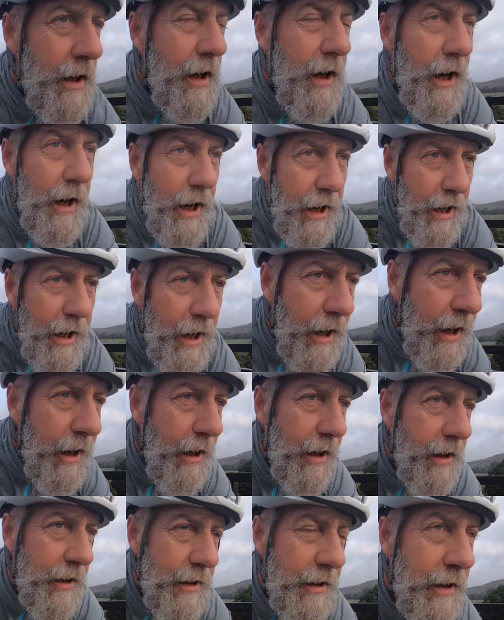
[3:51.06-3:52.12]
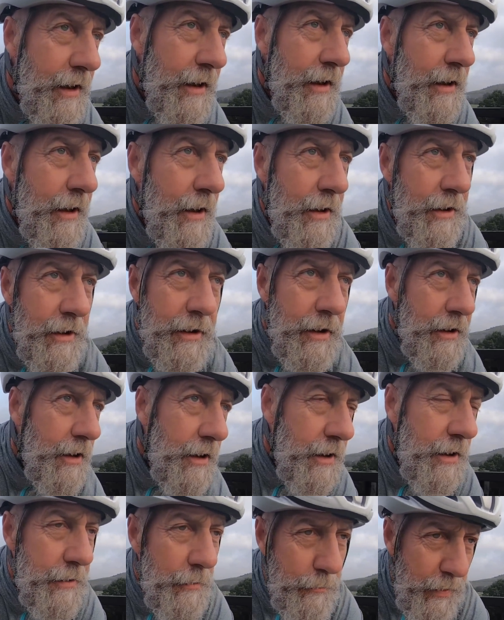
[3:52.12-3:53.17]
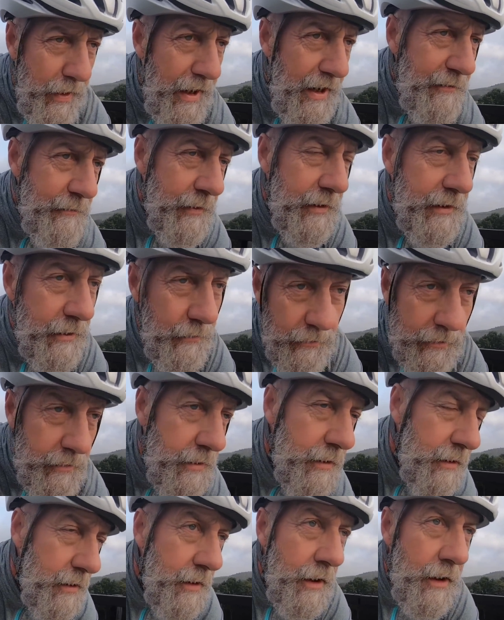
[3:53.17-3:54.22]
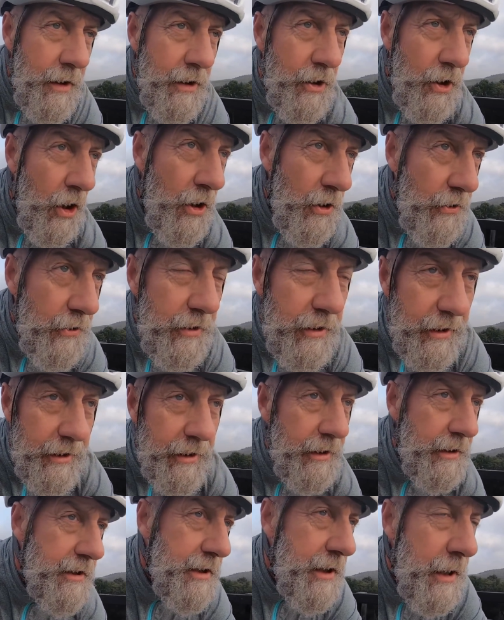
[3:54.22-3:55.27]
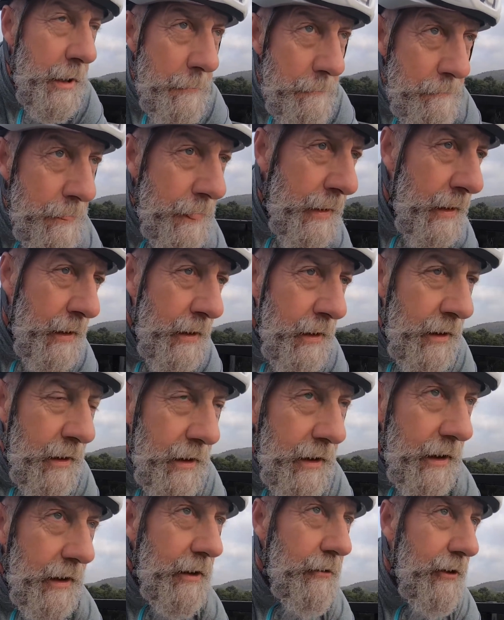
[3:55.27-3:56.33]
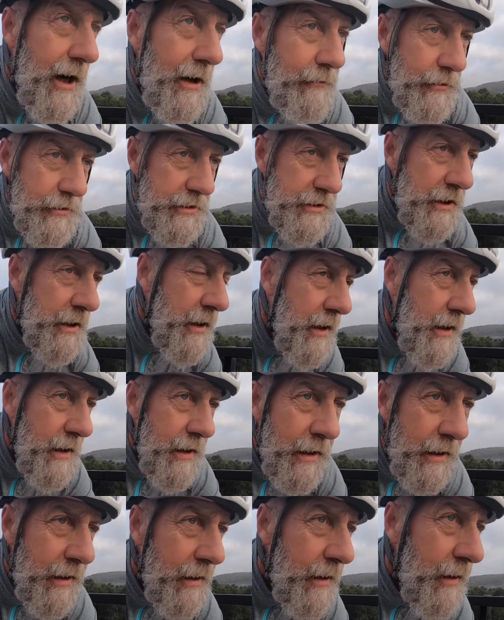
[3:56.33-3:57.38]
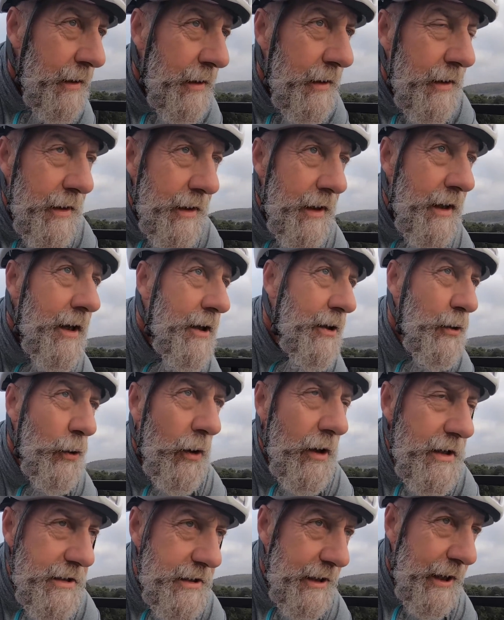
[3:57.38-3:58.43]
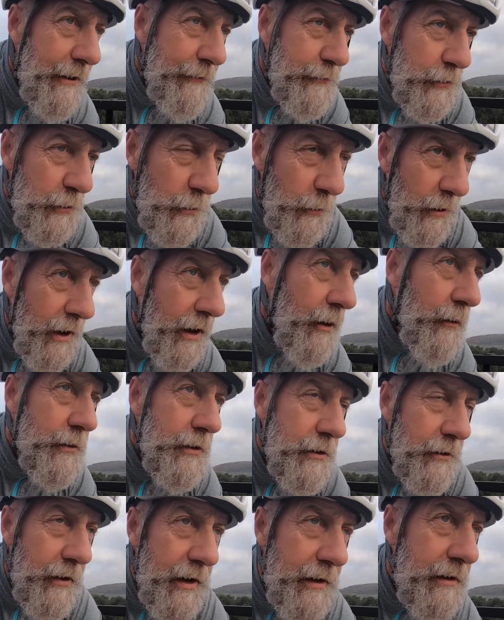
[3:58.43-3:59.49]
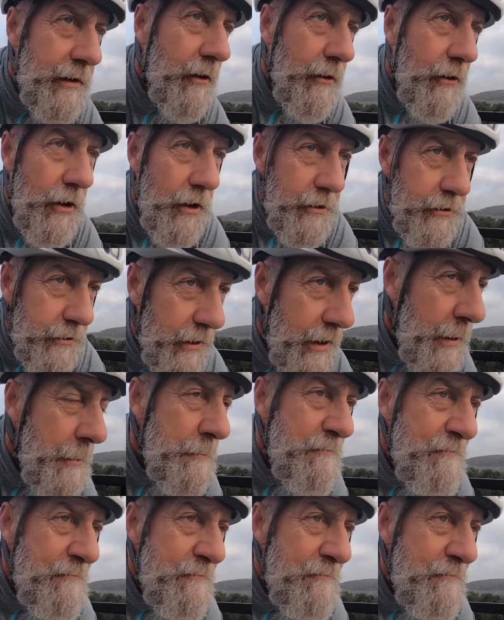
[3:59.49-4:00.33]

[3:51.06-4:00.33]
Ah, pavement or concrete, I guess. That gravel's noisy after a while when you're riding a little harder.